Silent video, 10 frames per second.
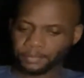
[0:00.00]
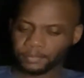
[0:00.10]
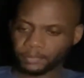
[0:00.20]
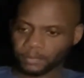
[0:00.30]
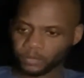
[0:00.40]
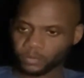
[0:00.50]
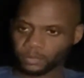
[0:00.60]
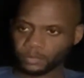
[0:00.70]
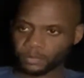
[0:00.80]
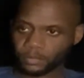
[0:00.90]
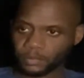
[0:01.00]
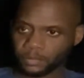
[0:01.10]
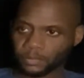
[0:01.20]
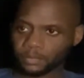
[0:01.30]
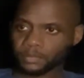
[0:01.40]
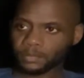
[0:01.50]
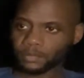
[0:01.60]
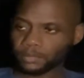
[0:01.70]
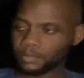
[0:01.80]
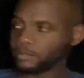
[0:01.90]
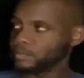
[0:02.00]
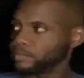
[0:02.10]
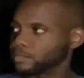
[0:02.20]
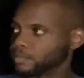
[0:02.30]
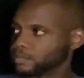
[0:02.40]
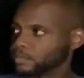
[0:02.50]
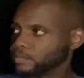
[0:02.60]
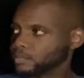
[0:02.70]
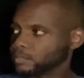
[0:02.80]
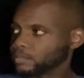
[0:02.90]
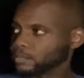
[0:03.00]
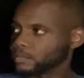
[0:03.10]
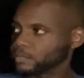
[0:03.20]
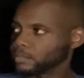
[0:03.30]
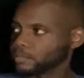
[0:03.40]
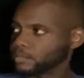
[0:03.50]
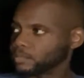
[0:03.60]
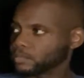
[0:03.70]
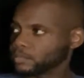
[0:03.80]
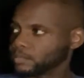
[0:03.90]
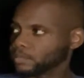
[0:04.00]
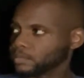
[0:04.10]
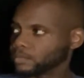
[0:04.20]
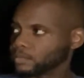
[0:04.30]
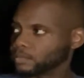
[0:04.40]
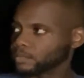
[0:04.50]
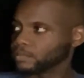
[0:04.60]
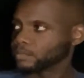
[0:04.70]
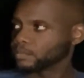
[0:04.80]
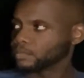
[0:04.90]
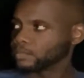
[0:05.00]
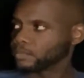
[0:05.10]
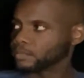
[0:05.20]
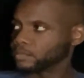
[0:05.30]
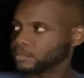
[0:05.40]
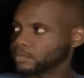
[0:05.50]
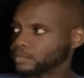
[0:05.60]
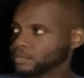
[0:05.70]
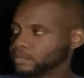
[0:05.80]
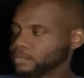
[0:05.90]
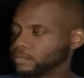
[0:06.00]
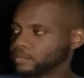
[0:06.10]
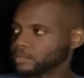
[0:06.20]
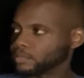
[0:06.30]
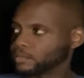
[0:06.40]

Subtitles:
This person isn't speaking.